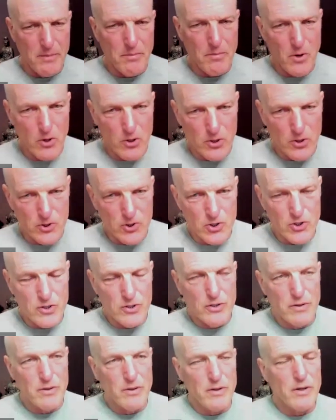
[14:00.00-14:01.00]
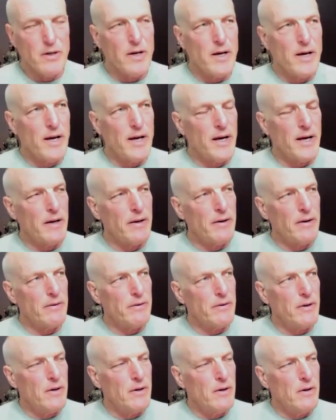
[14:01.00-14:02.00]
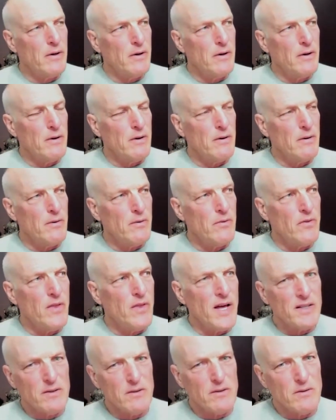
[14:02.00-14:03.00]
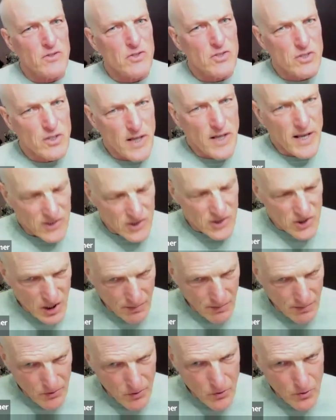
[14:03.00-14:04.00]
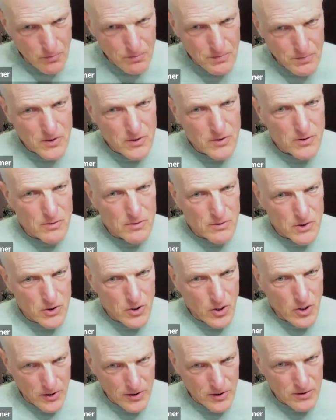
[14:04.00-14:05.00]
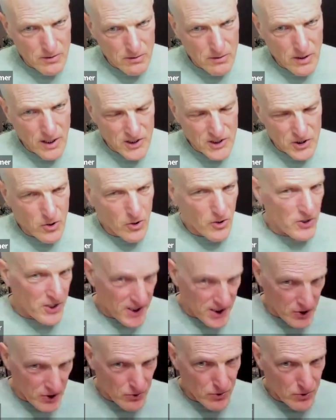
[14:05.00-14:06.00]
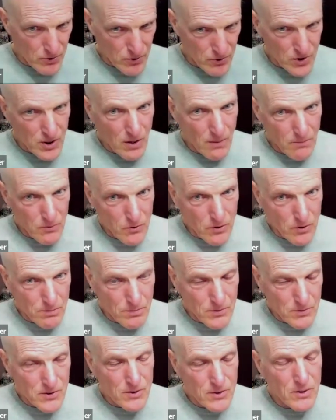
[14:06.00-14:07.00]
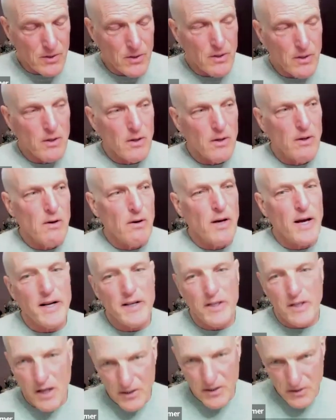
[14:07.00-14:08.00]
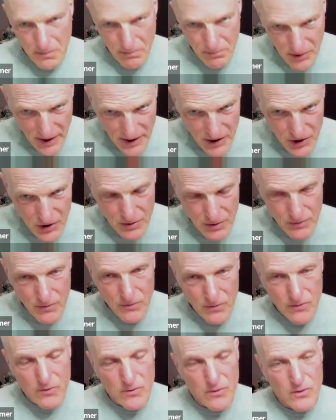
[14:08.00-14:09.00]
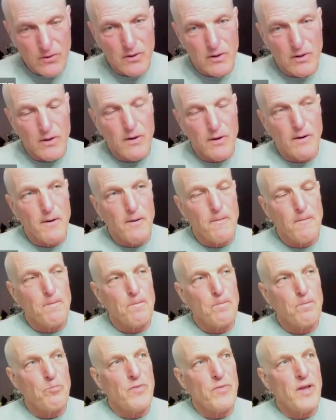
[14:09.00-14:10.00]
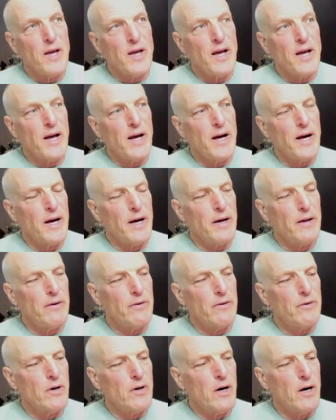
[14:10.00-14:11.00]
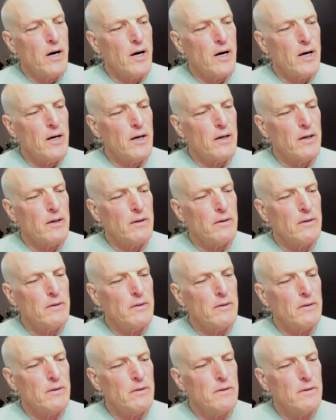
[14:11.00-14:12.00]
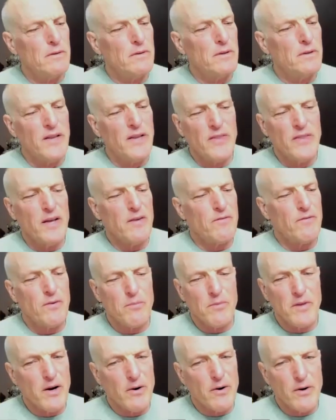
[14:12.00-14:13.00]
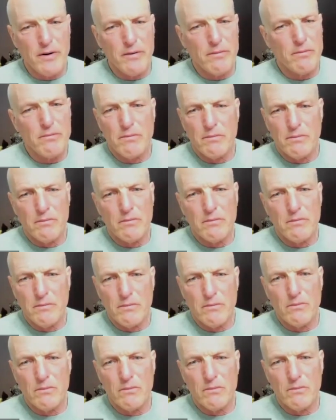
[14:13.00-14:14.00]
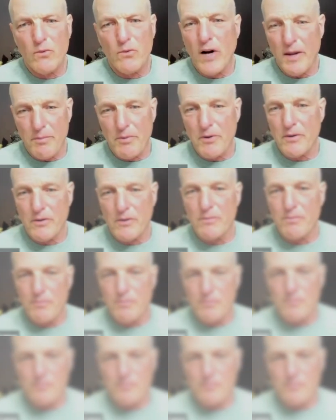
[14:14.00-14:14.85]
emerged. And then subgroups started. I started to introduce subgroups and contemplations, and then from there it ripened.